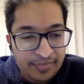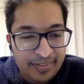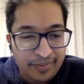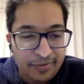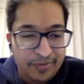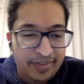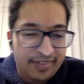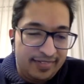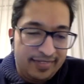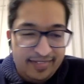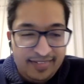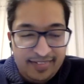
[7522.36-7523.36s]
All right,
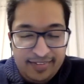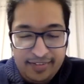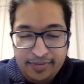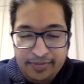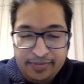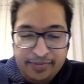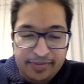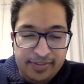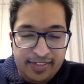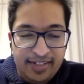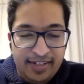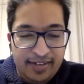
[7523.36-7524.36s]
so you
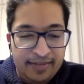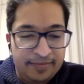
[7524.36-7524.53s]
take care.